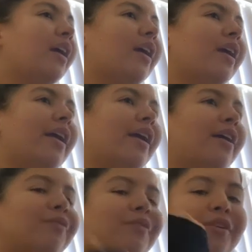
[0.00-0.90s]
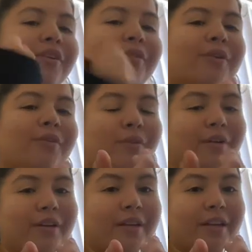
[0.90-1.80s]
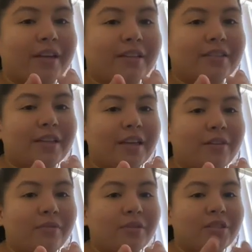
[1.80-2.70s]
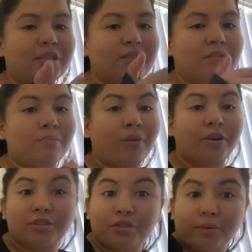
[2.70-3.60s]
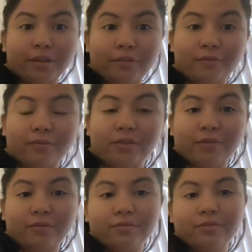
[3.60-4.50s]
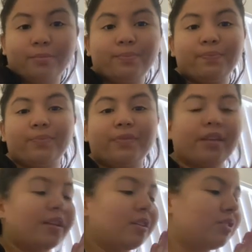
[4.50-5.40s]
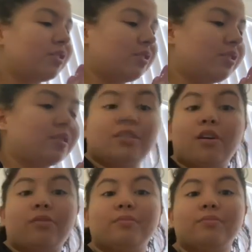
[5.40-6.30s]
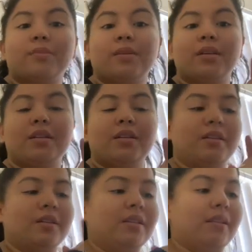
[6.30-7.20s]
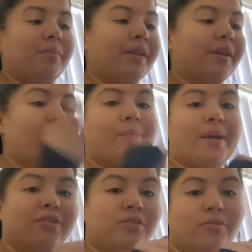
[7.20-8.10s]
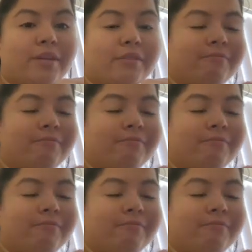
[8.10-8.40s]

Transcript: and we are recording the next day, which is March 25th. So let me get right back to it.